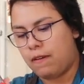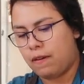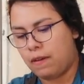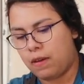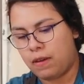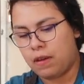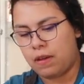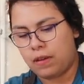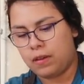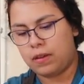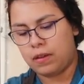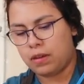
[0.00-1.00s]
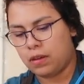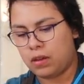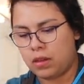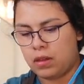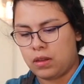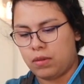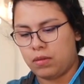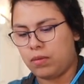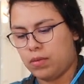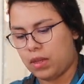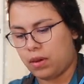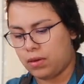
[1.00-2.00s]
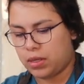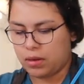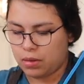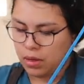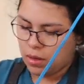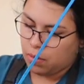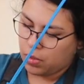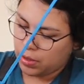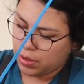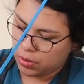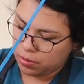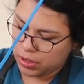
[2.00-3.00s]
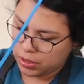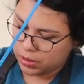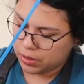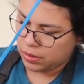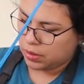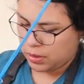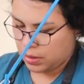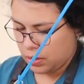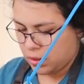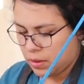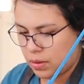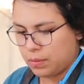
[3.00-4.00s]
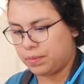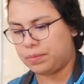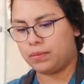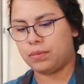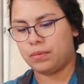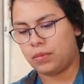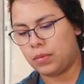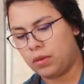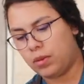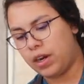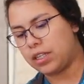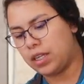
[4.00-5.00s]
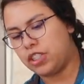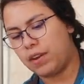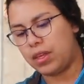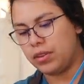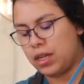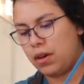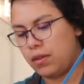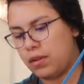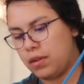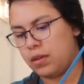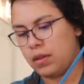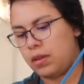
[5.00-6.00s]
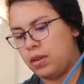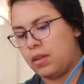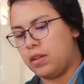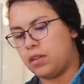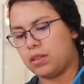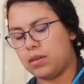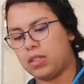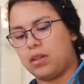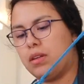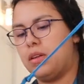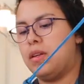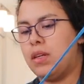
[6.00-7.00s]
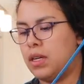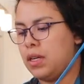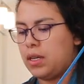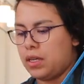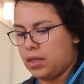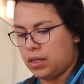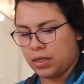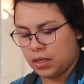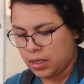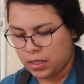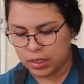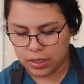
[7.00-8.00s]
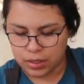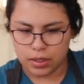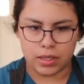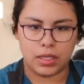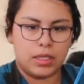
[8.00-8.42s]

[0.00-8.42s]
properly on uh, a coat that's not exactly quite completely hair and that's not in the best